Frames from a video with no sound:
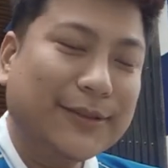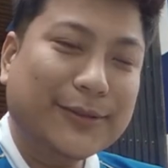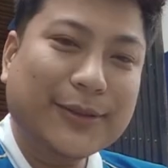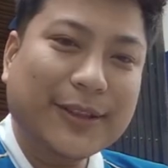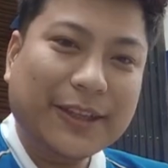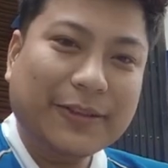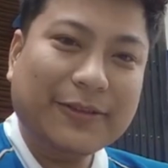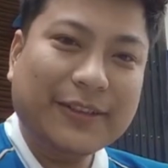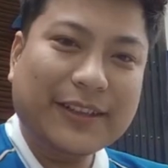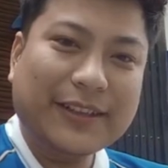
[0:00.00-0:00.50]

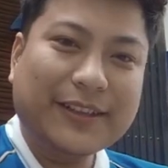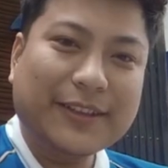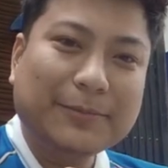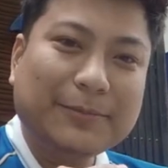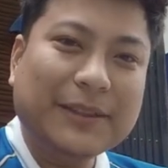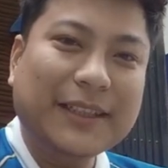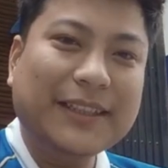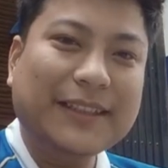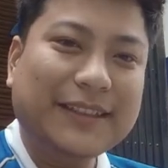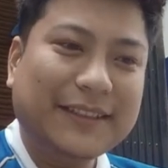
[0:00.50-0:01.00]
Today we
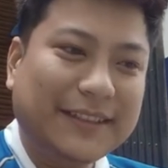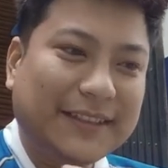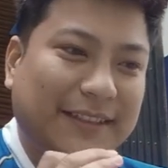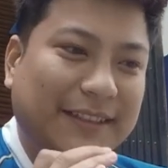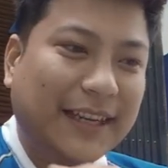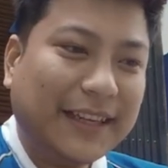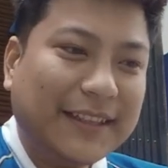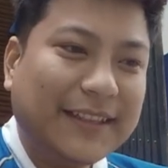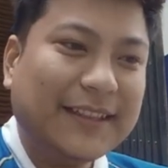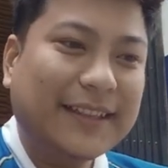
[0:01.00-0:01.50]
complete
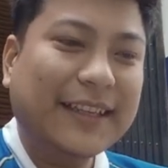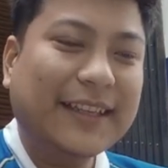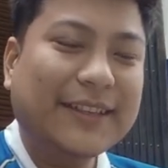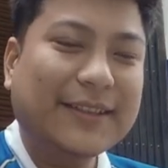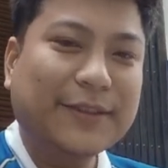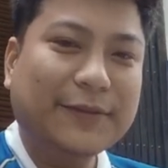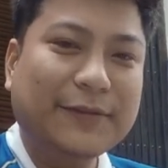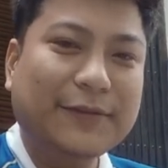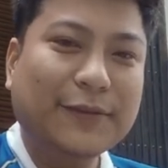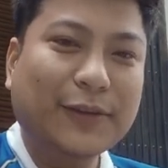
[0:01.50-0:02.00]
10
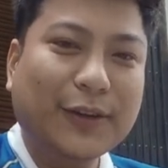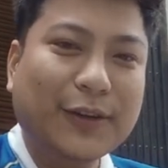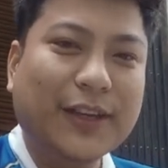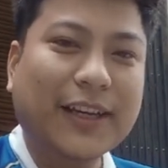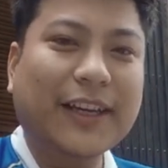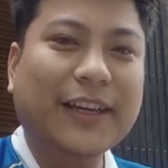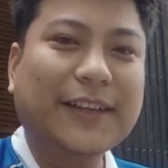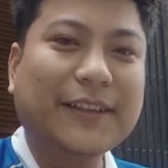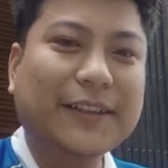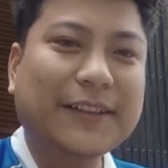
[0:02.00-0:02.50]
days of
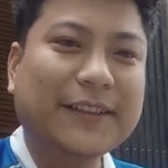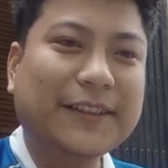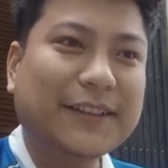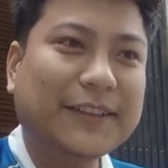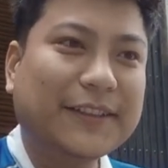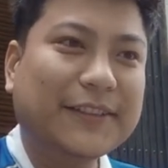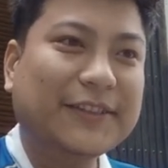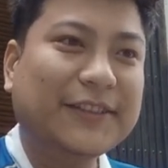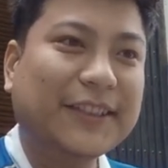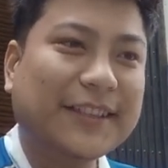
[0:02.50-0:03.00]
vlogging.
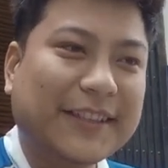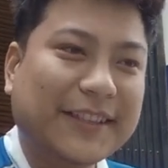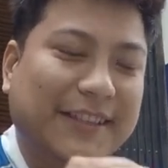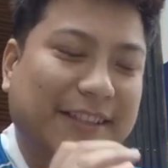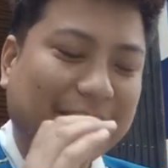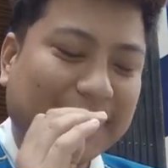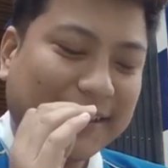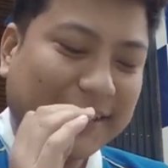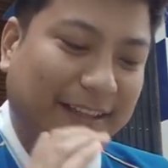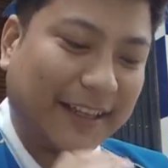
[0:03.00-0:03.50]
This is
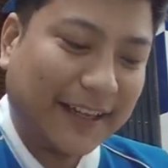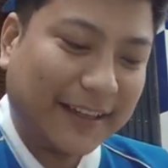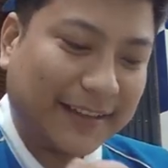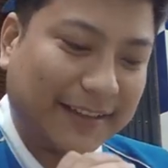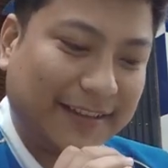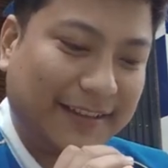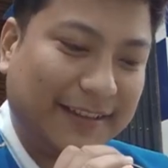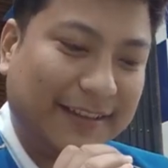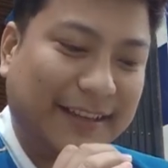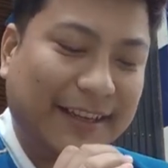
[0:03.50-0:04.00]
the
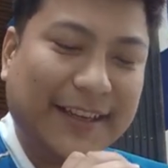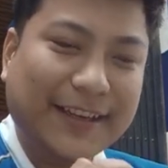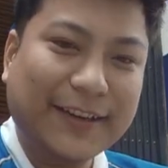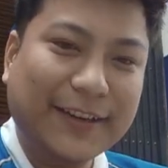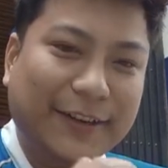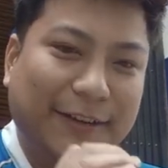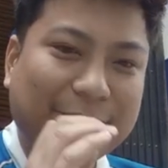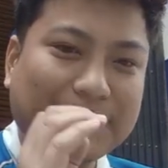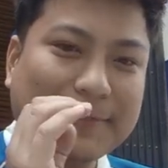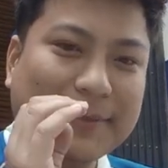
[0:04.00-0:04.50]
10th day
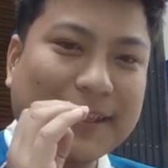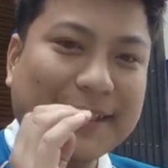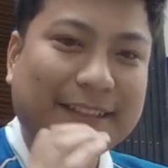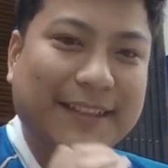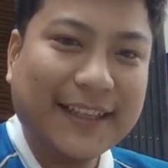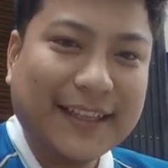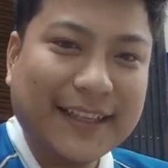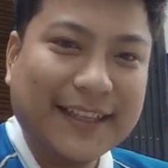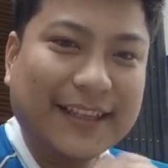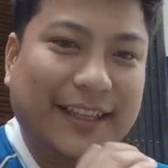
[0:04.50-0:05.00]
of my
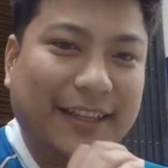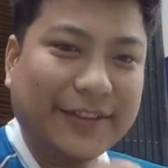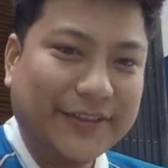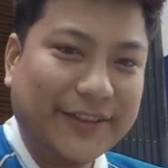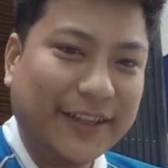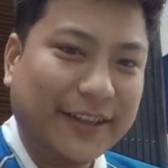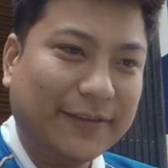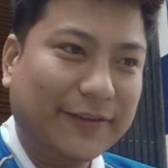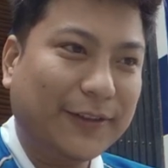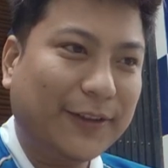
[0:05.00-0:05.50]
daily
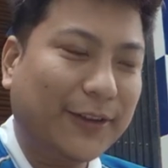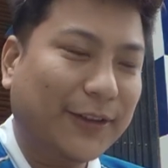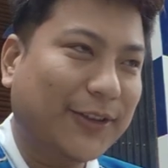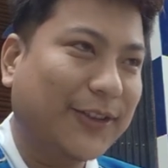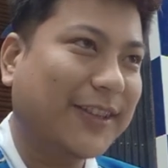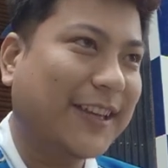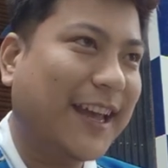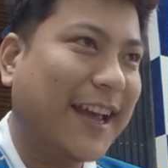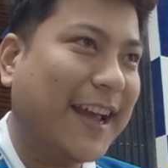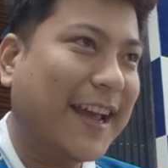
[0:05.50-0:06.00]
lifestyle
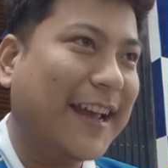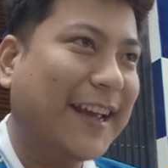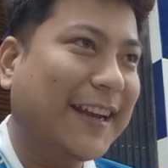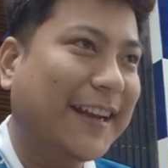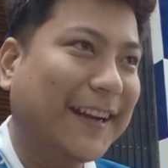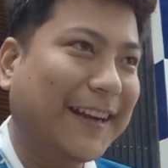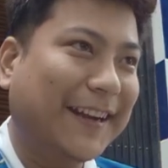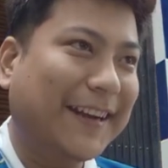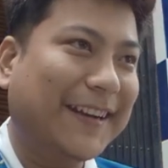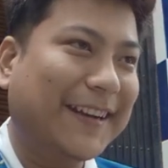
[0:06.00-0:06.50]
vlogs,
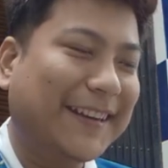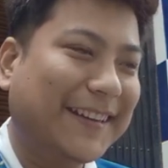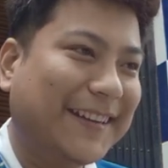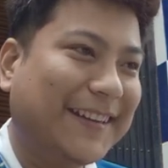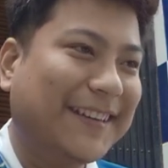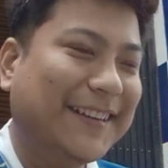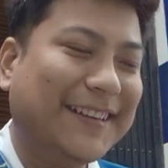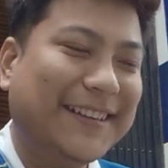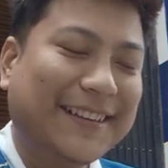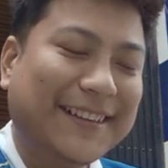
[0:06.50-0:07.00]
and
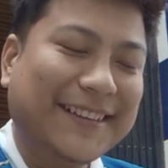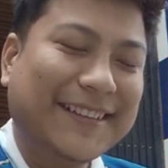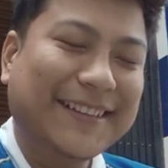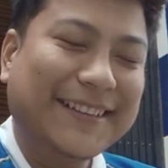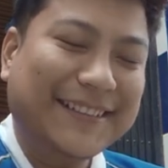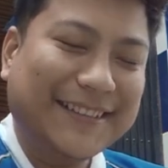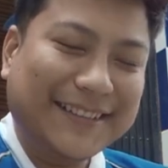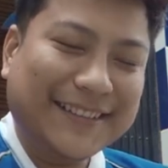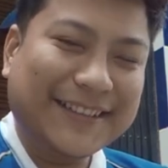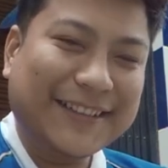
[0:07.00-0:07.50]

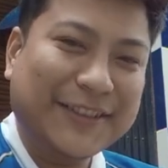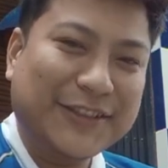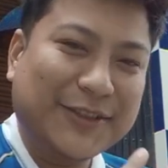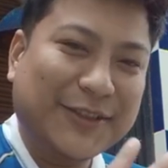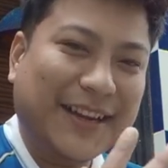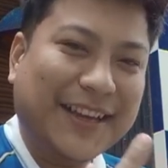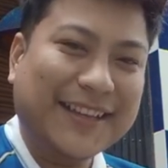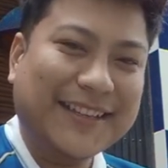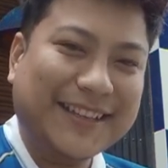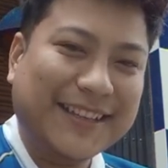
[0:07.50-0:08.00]

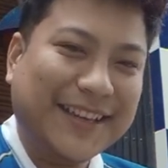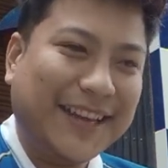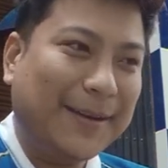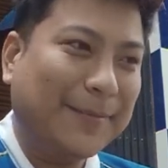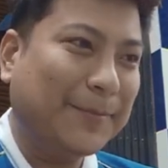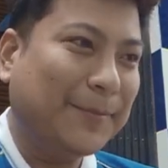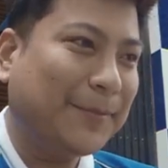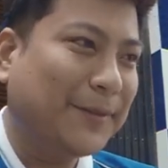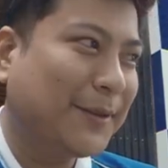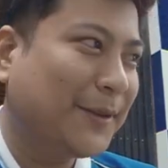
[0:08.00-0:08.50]
should I say
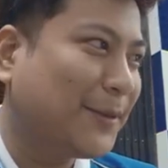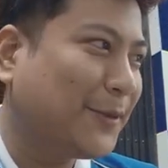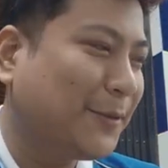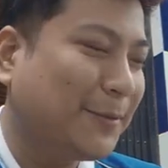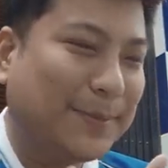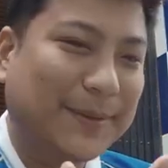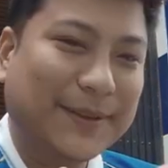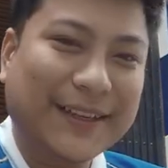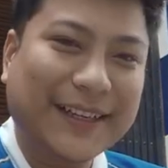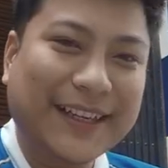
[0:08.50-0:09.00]
I'm
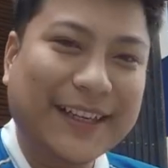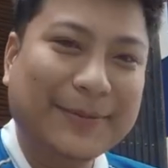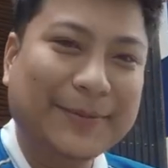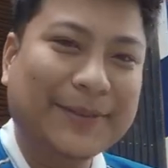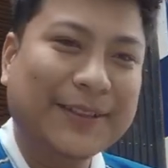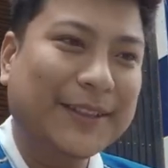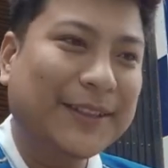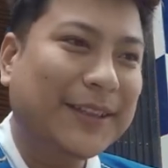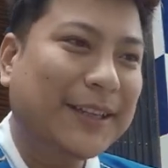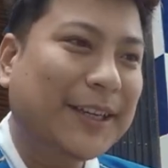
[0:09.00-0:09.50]
super
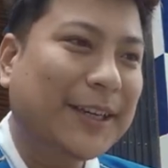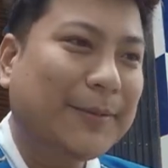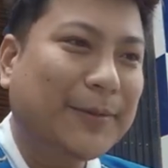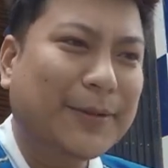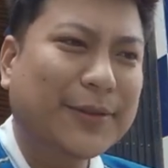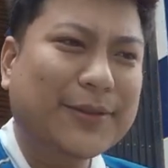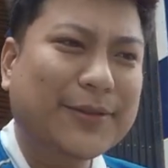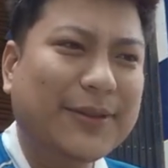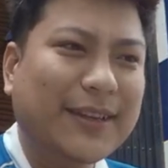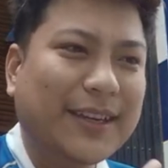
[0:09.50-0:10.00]
hyped.
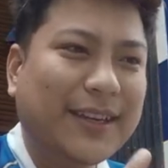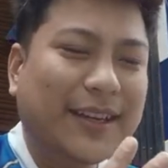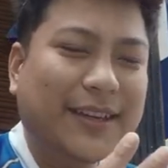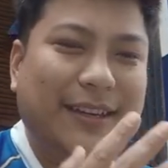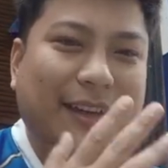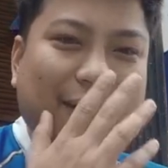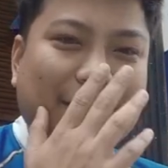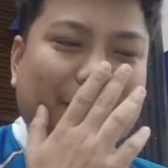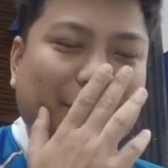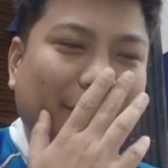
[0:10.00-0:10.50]
Because today I
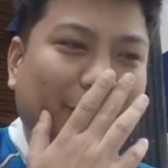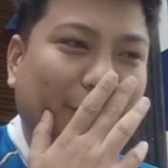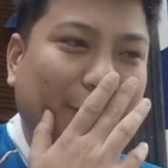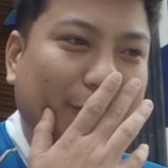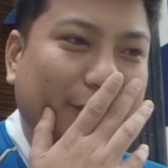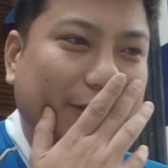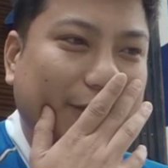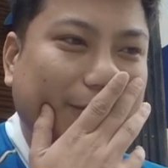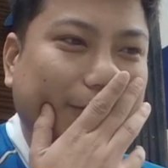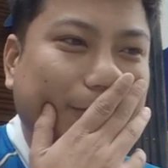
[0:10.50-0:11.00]
actually
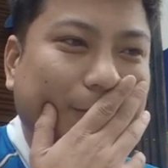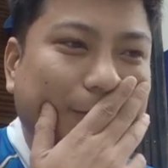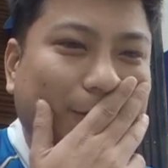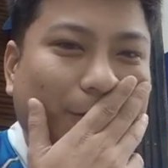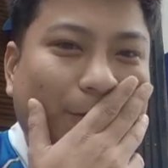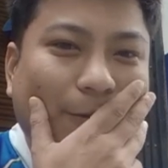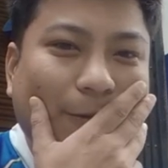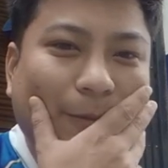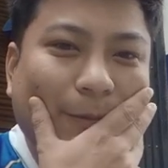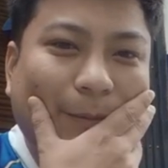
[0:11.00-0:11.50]
wanted to
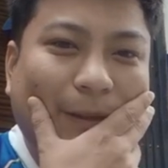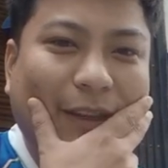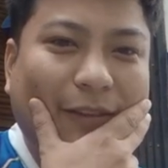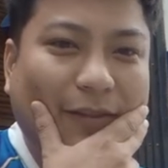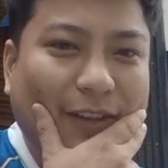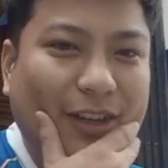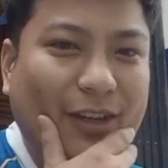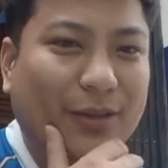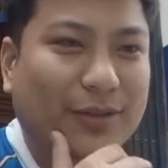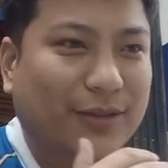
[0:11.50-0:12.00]
make
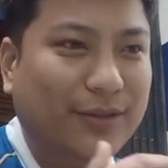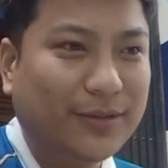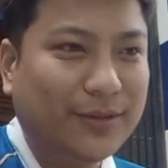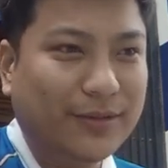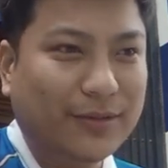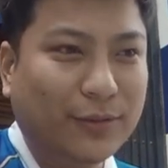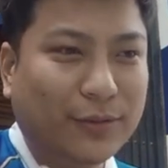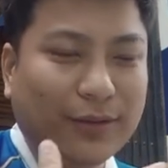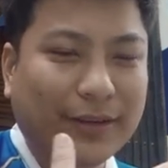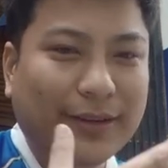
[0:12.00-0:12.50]
videos on
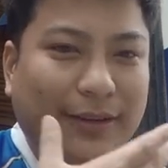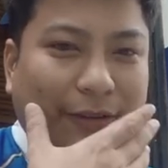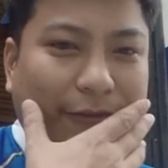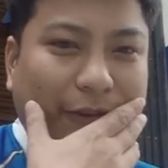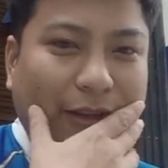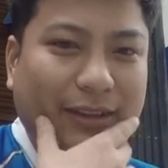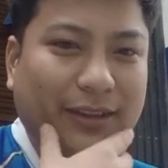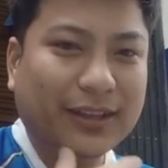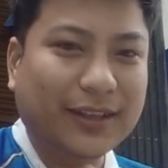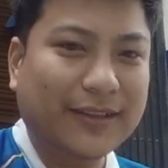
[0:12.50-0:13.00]
totally
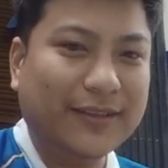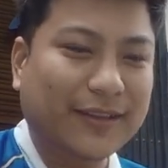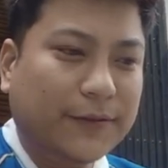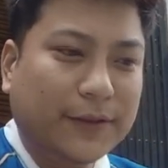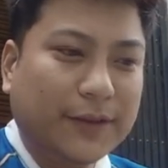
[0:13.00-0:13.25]
different things.